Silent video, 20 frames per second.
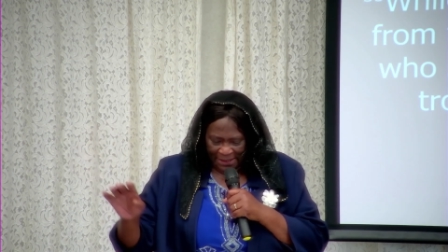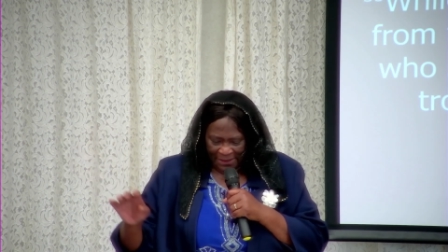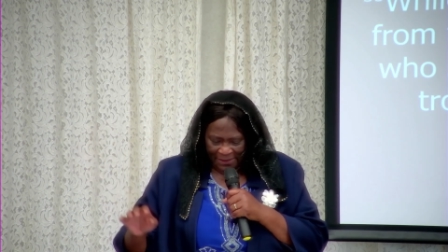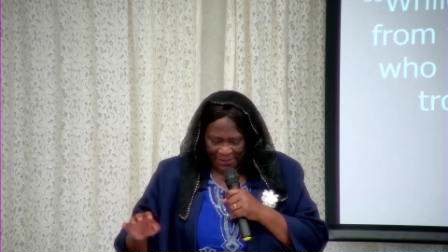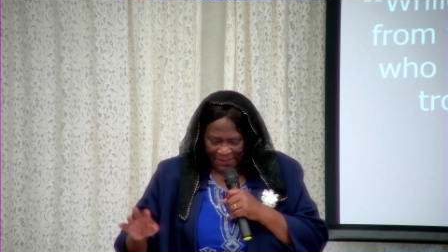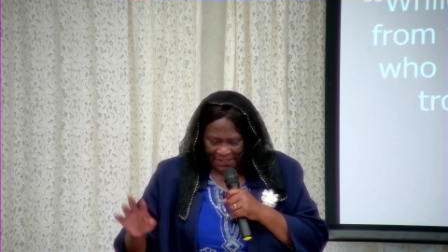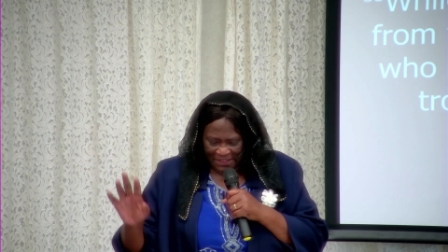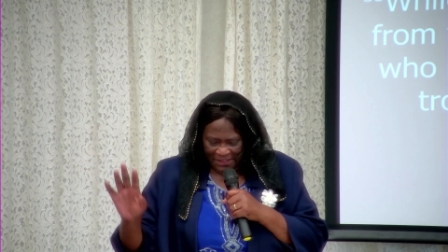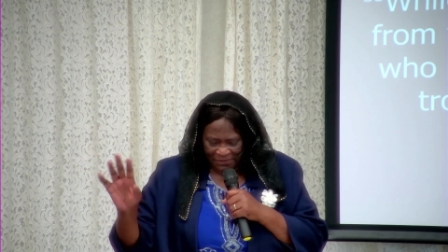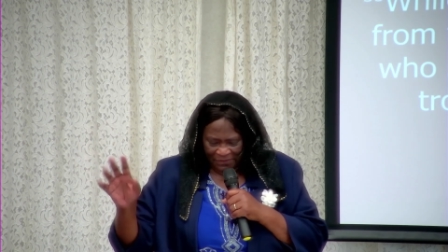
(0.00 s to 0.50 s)

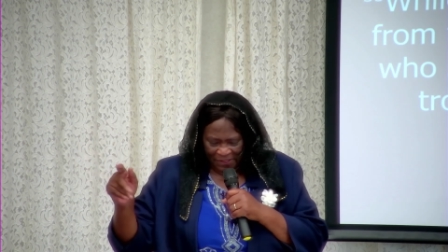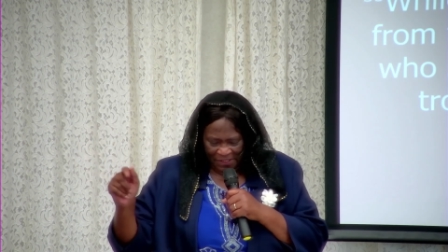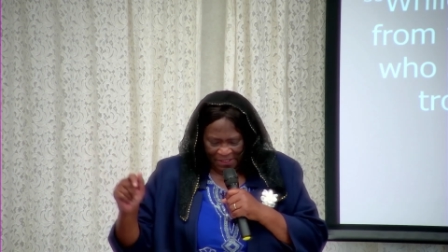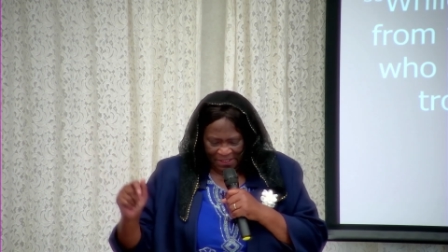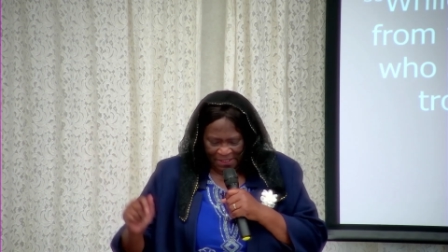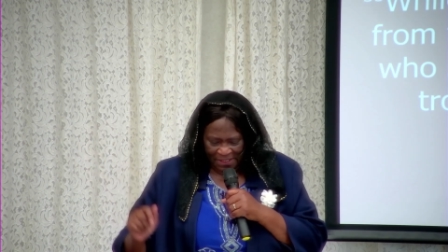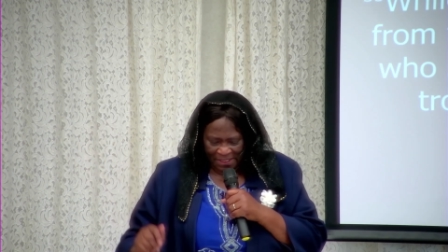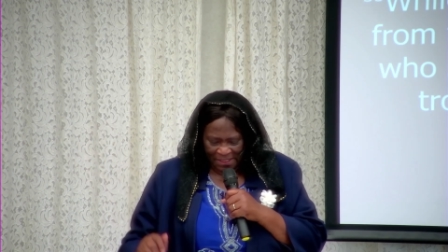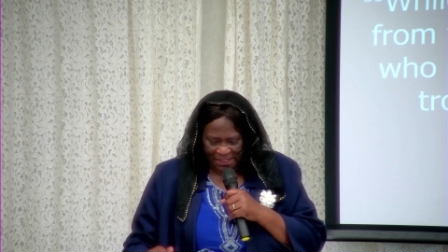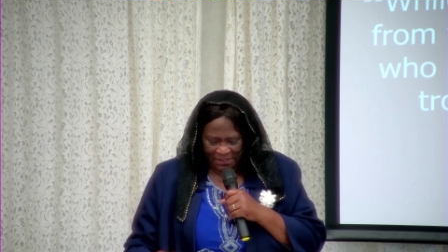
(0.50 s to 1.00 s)
This is verse
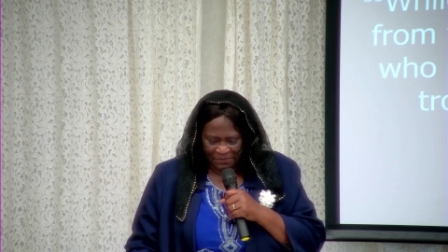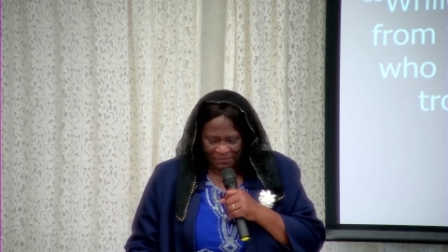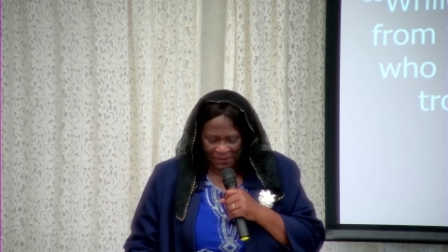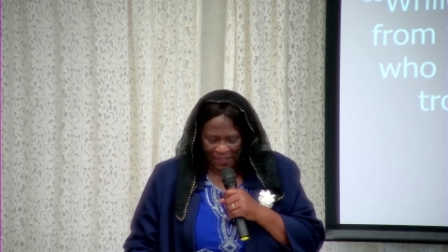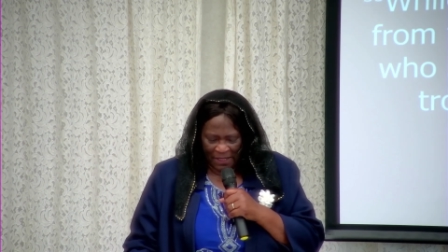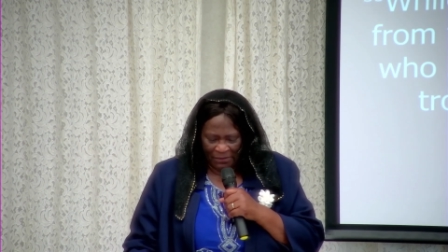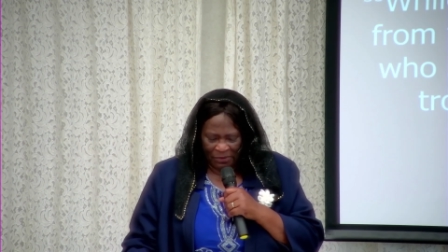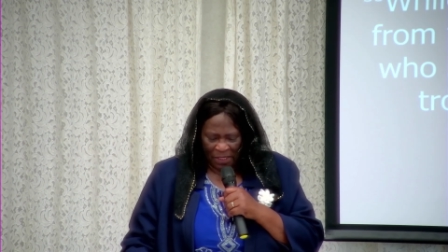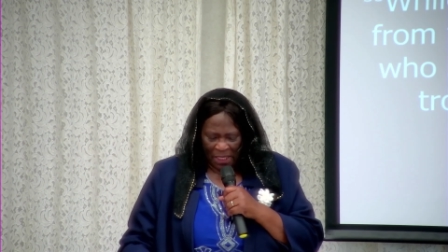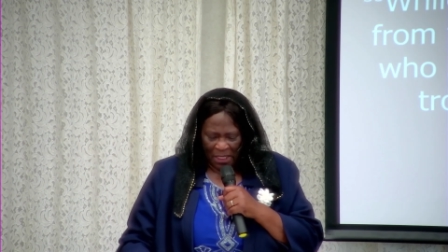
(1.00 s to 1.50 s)

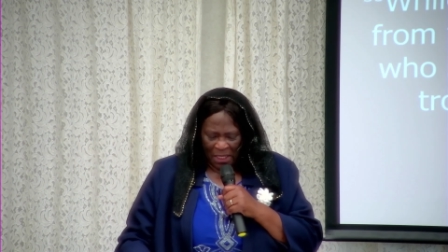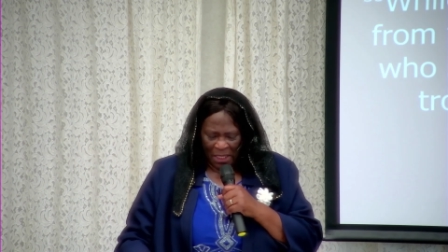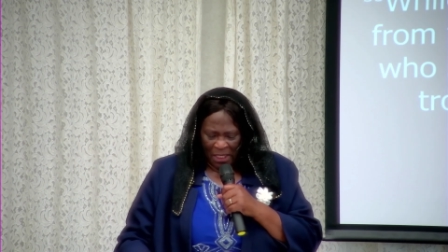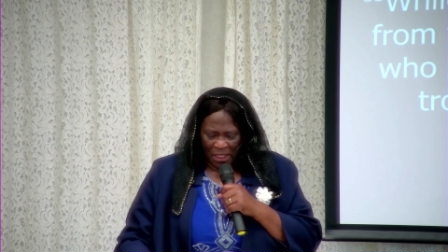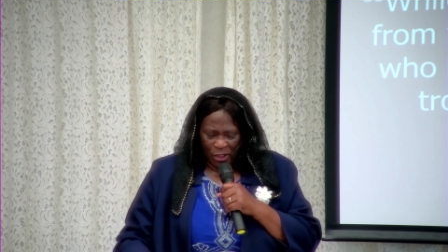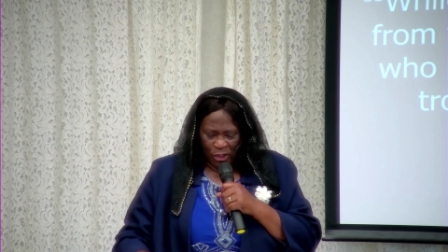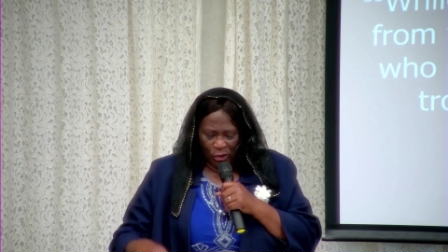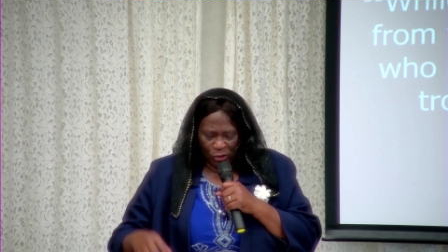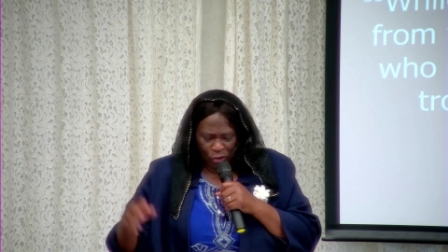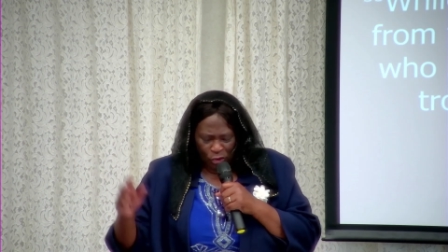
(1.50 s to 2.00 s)
35.
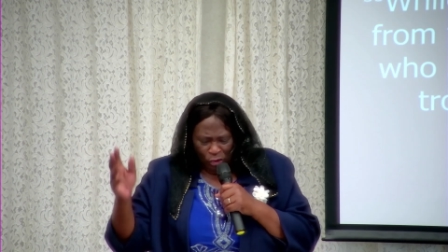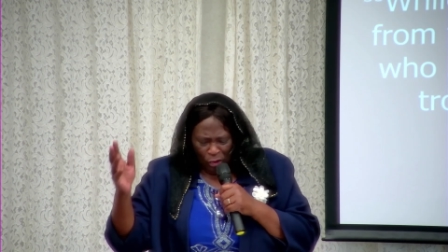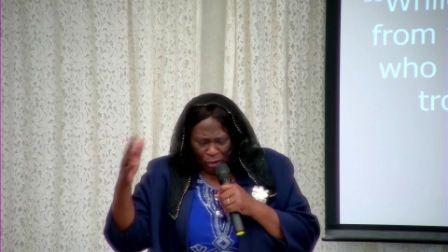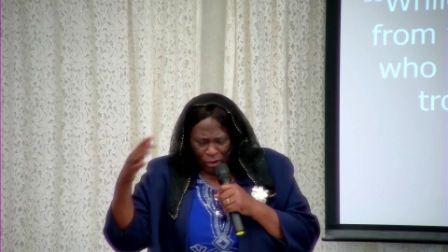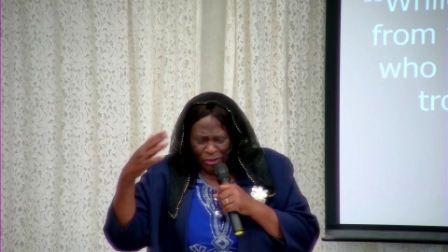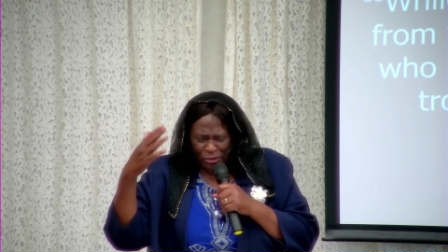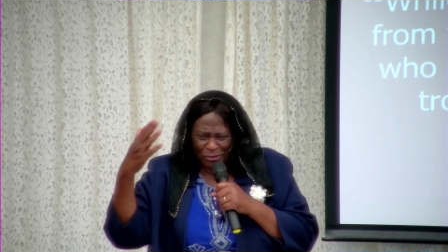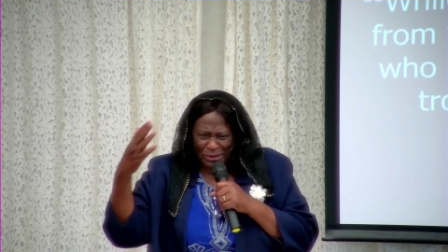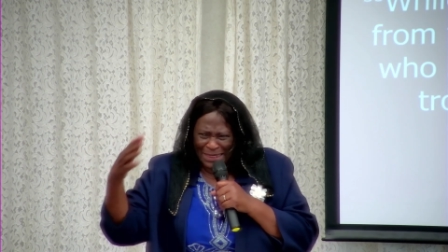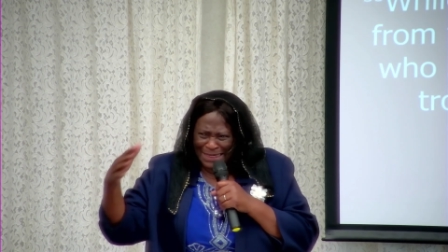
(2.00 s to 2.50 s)
Your
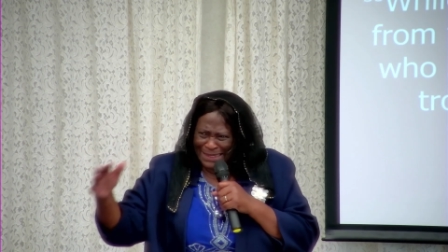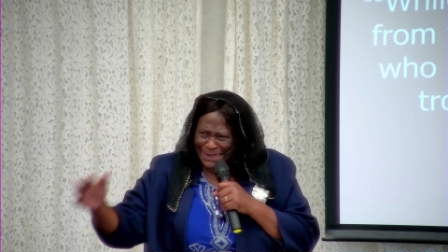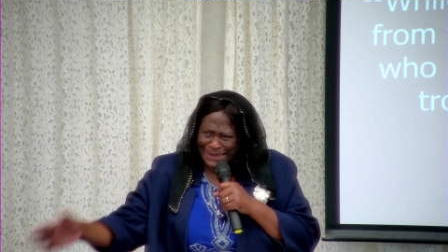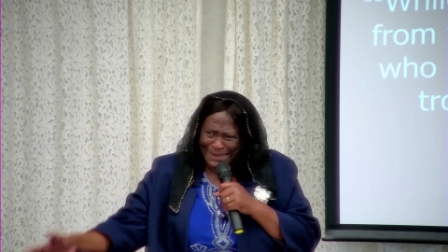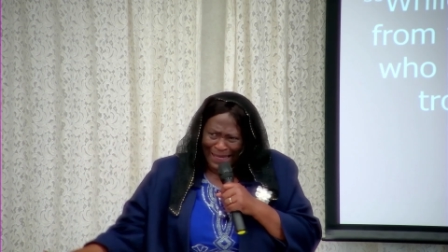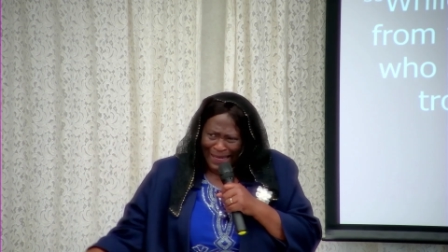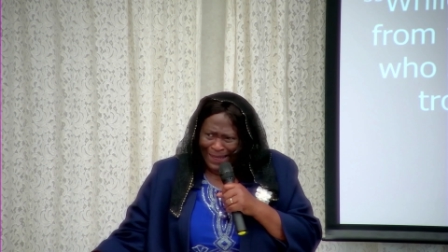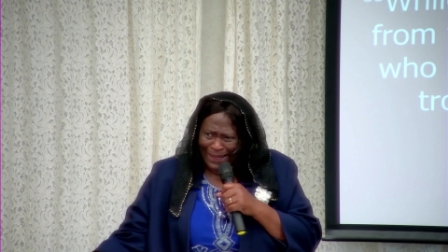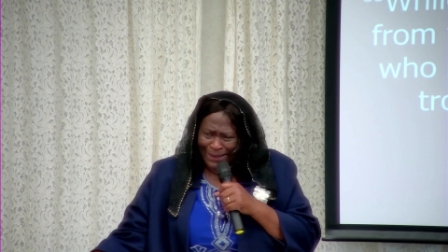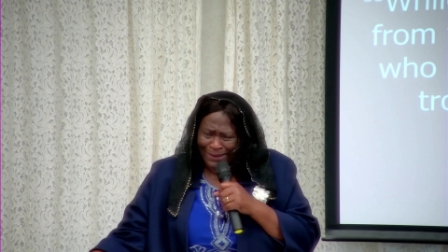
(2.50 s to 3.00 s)
daughter is
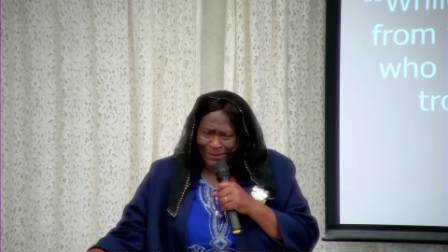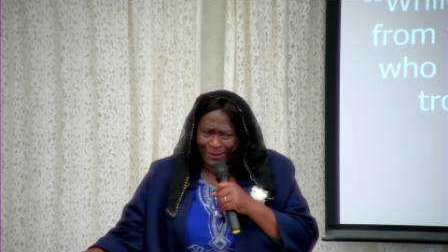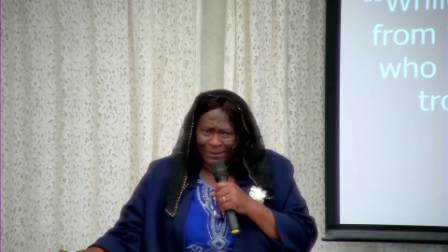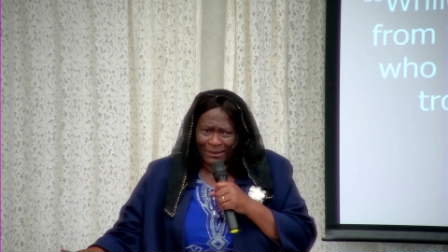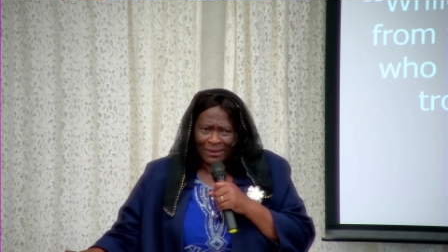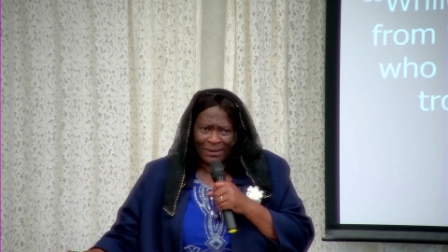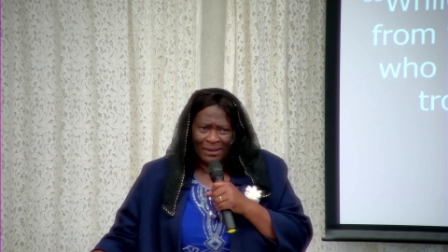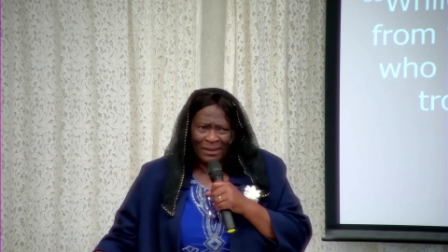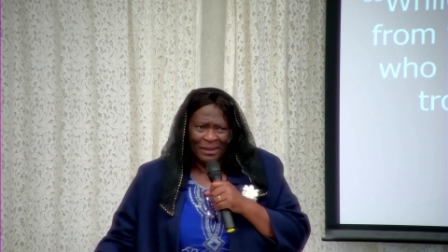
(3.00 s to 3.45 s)
dead.